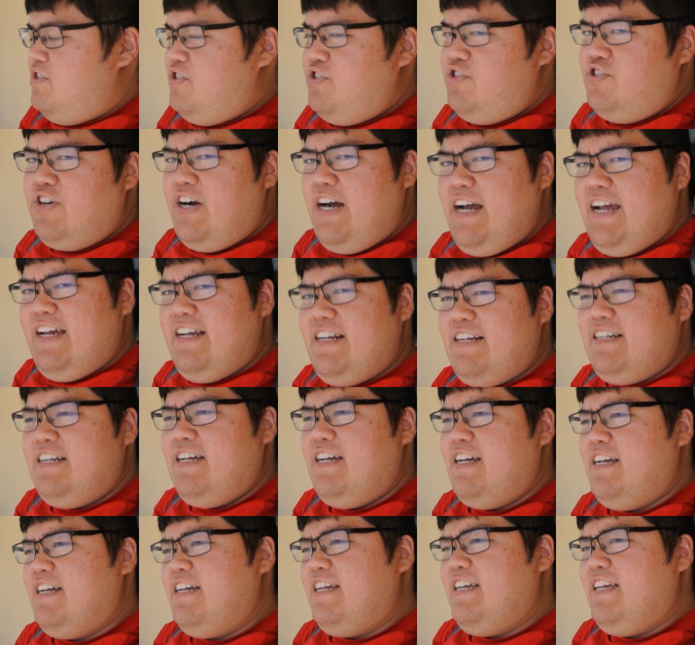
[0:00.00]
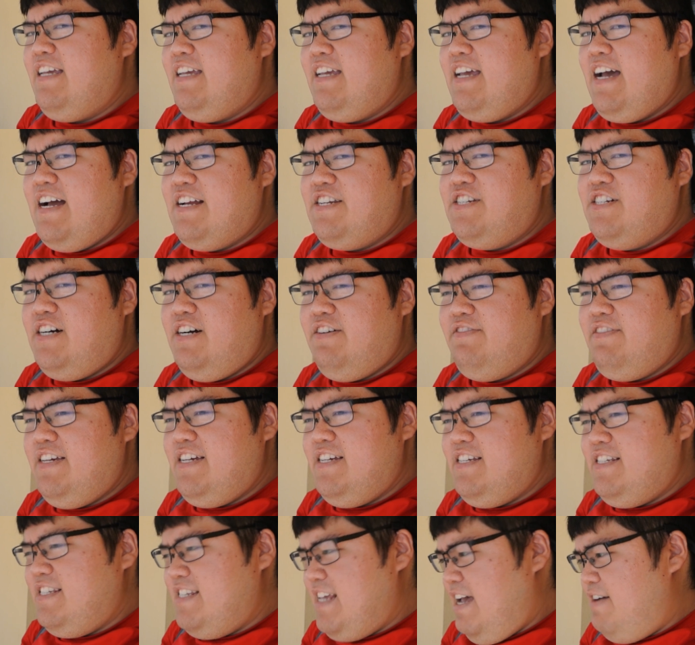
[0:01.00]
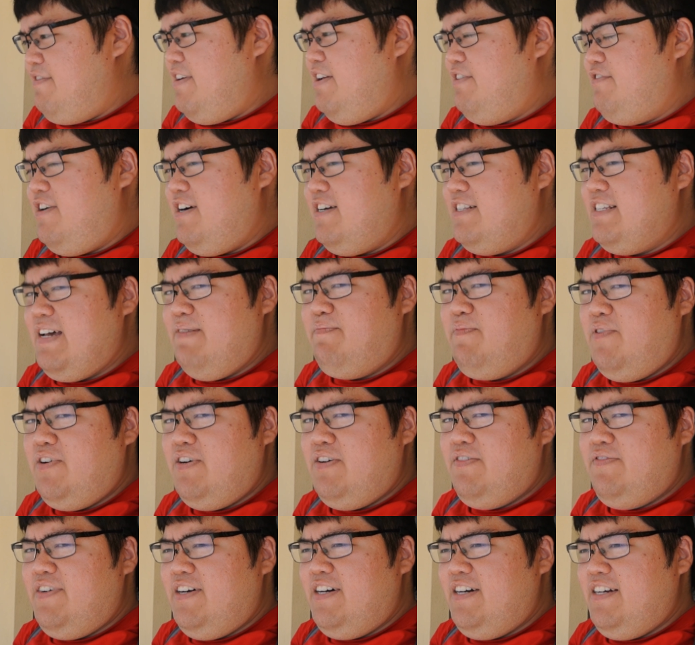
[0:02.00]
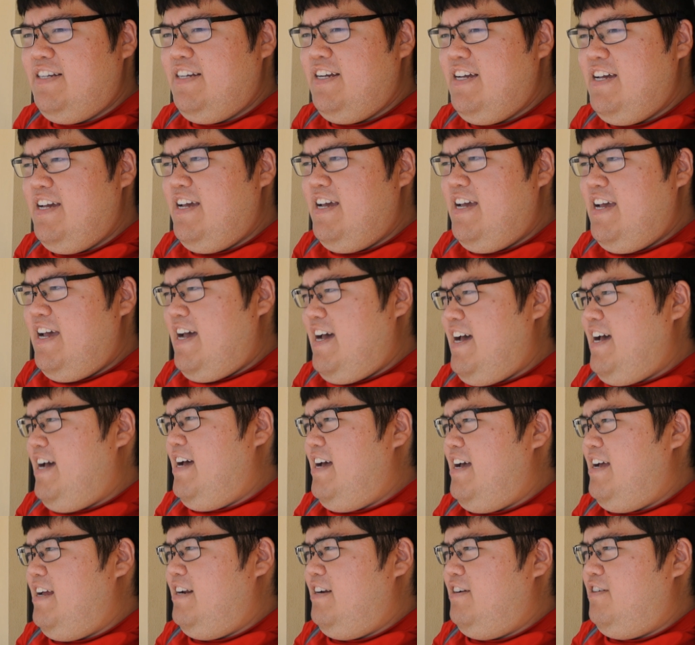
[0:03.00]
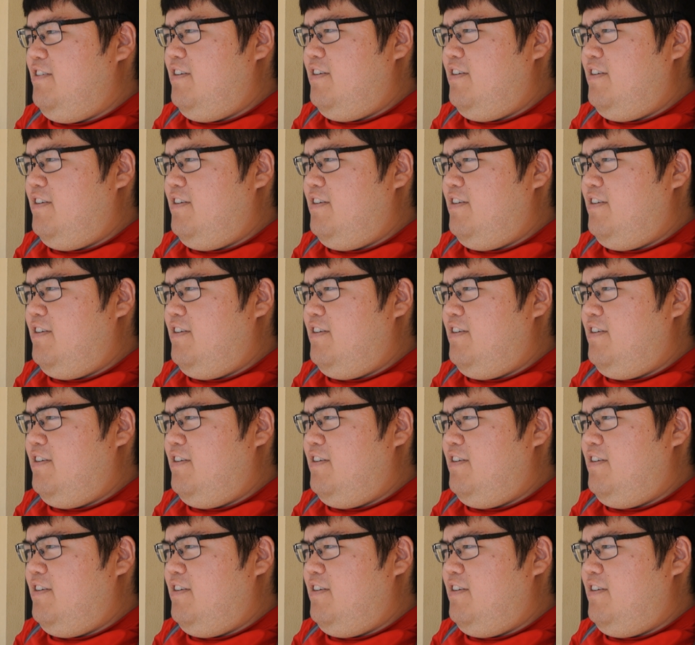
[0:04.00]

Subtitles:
Try and catch all these 7 rock-type Pokemon, and